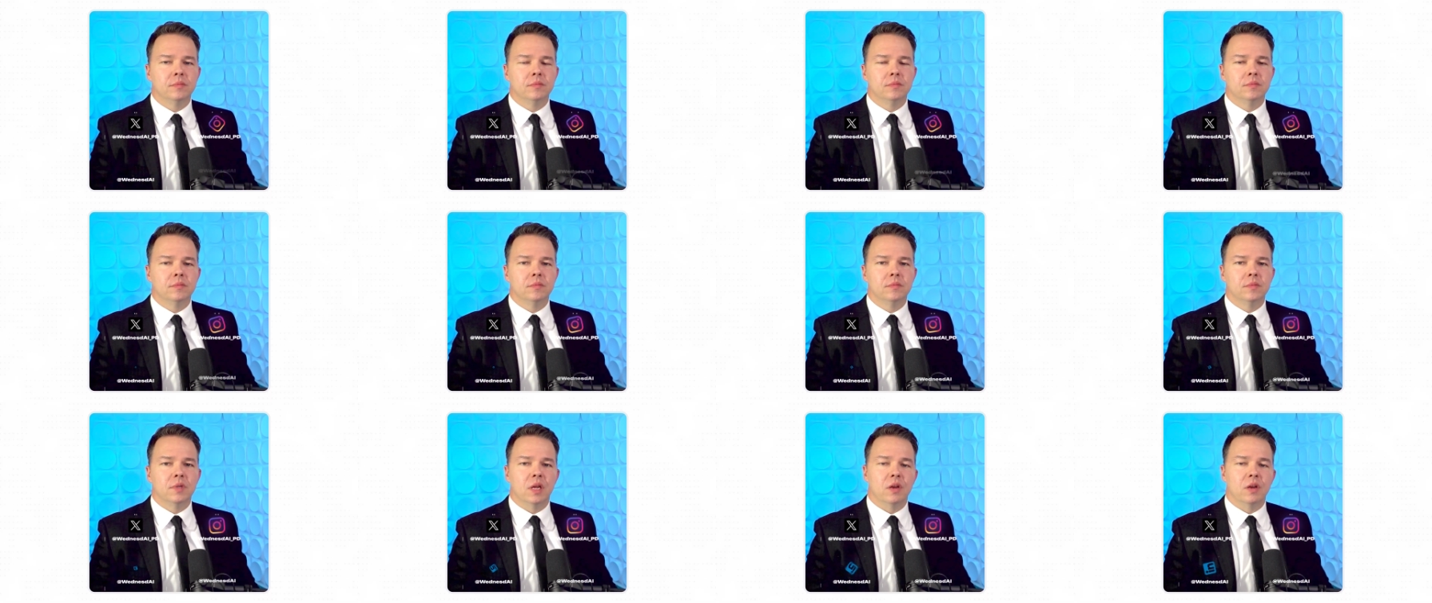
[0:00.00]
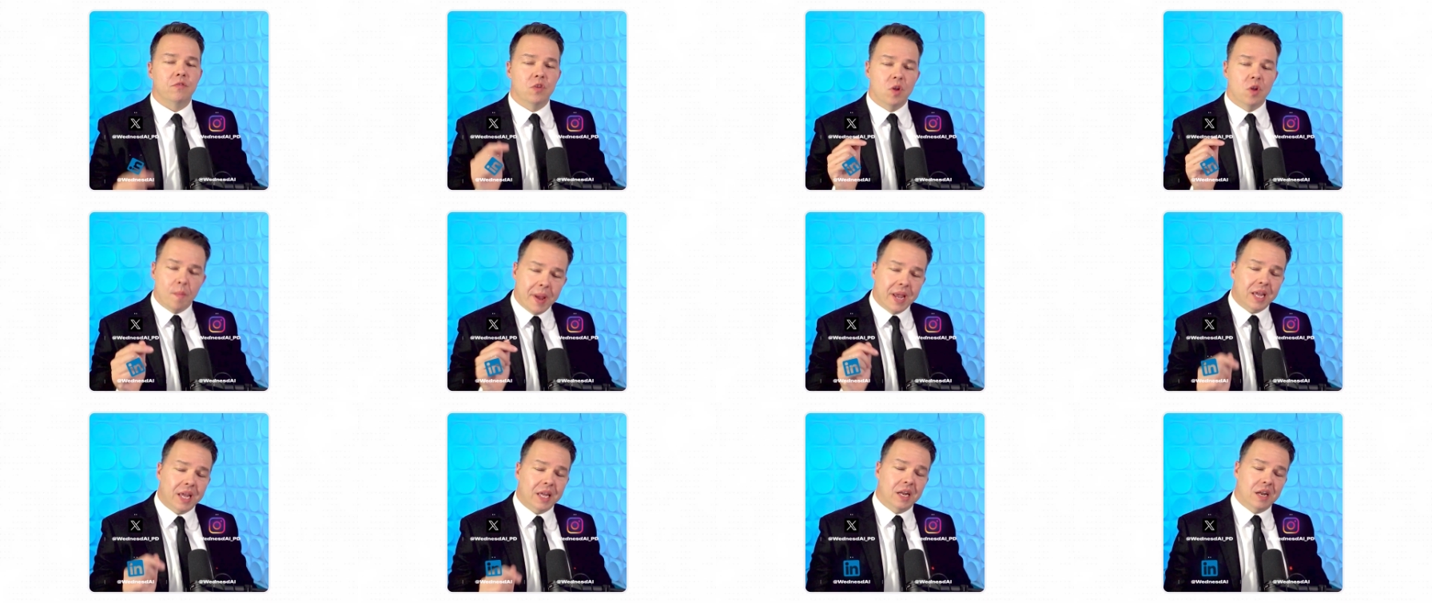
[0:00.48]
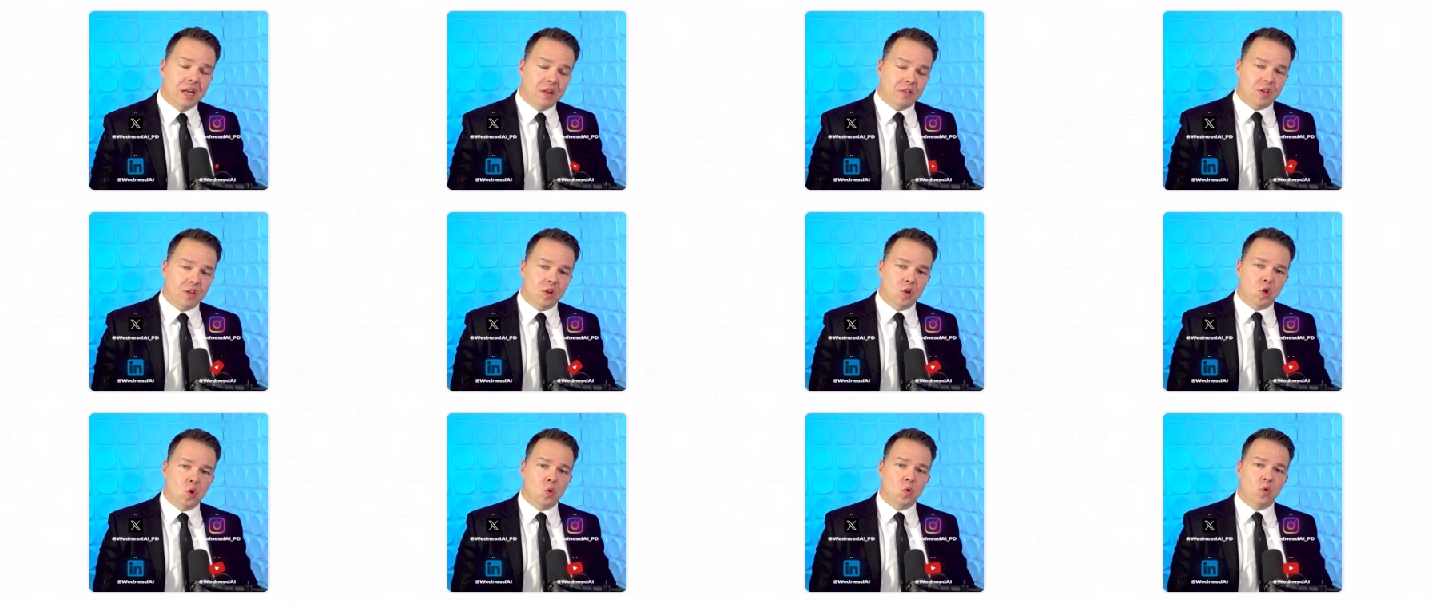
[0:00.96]
And if you're making anything
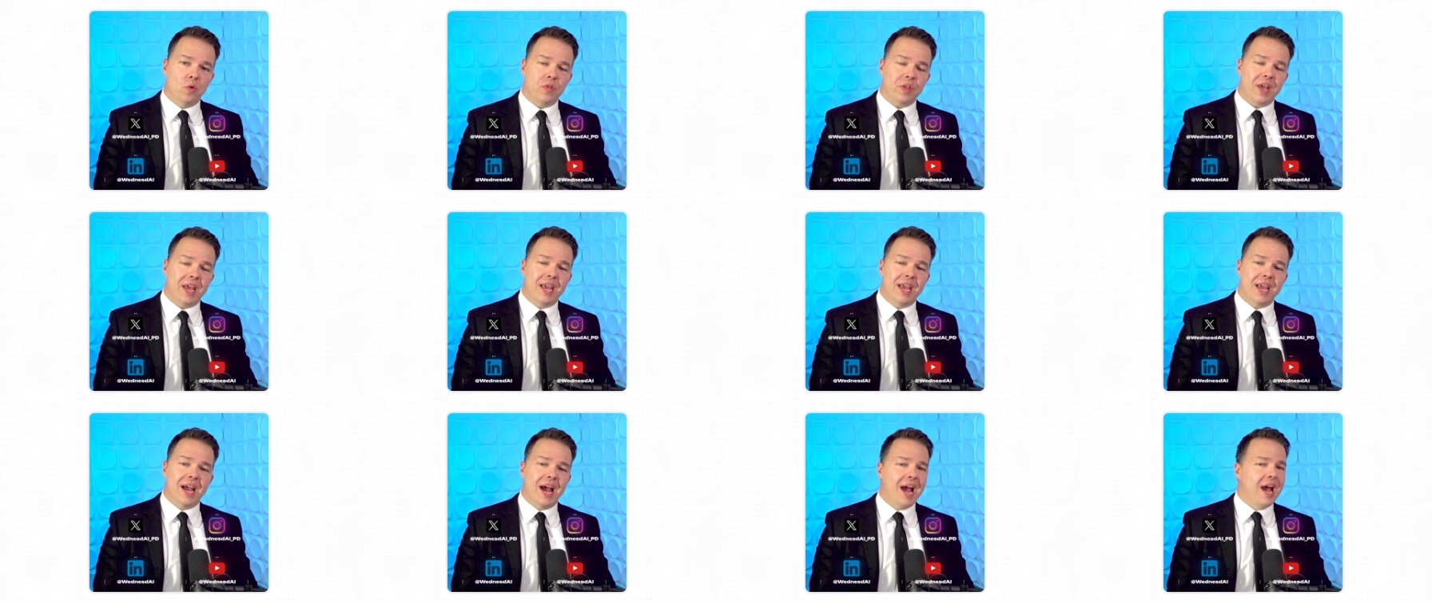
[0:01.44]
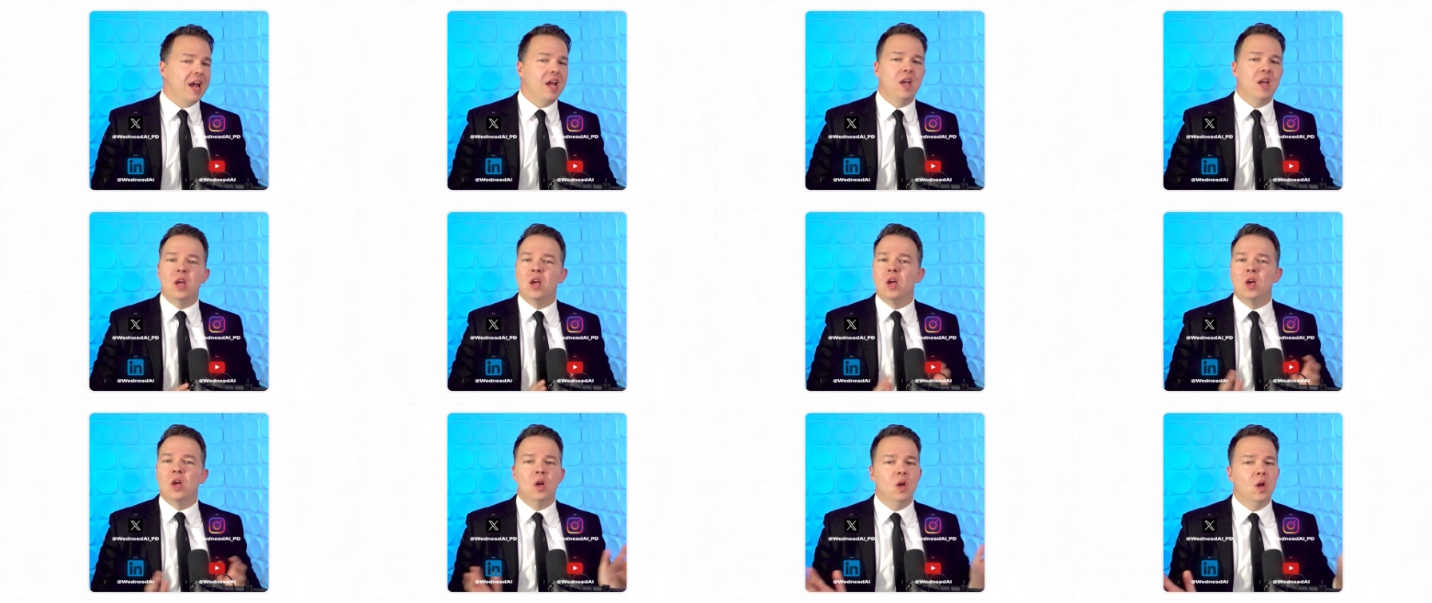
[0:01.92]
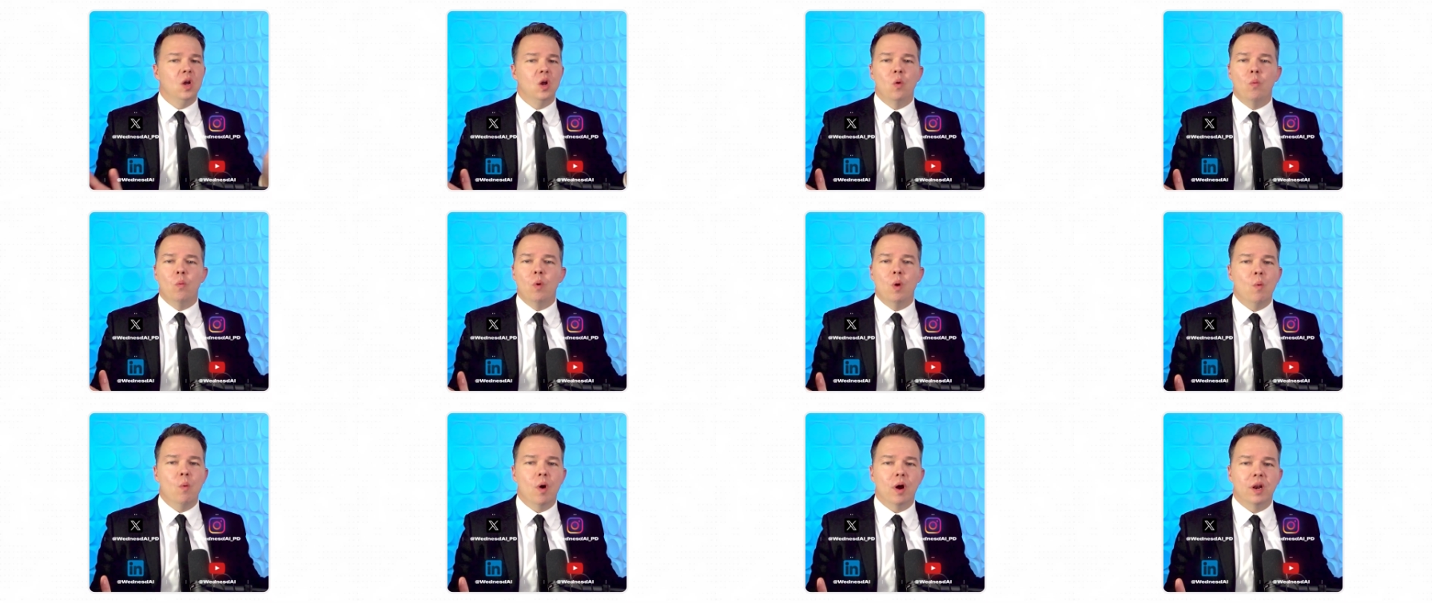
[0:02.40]
cool with AI, we
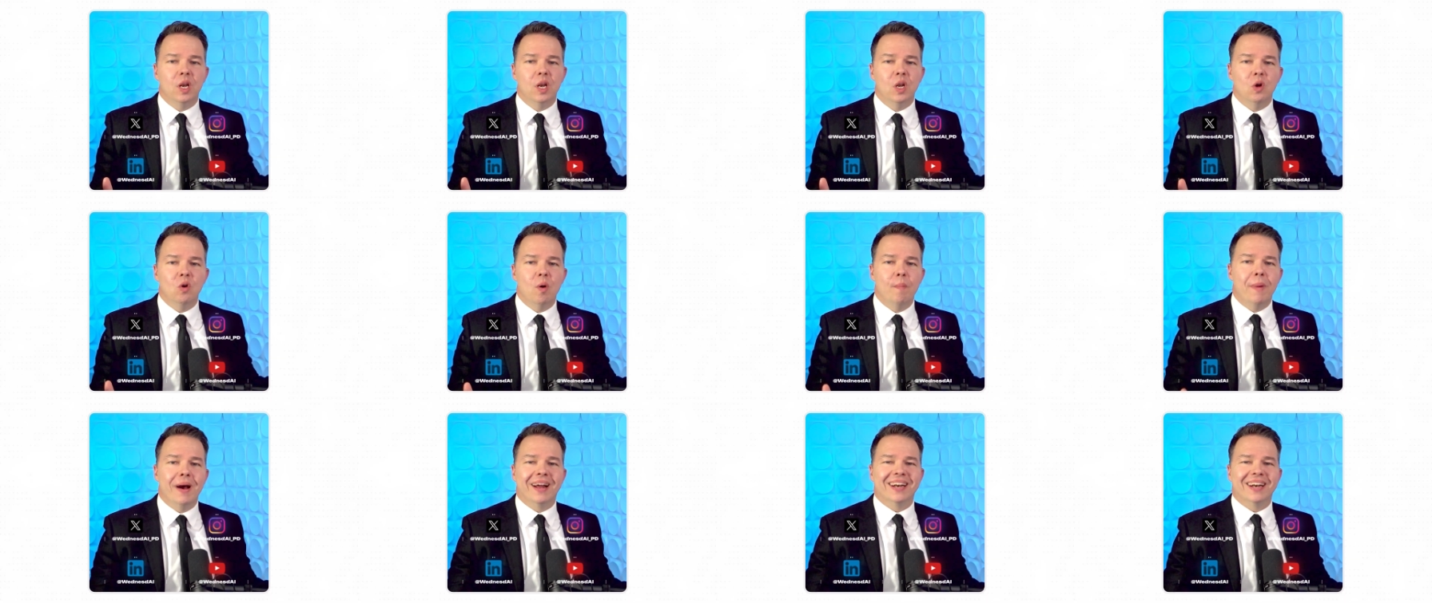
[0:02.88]
want to know about it.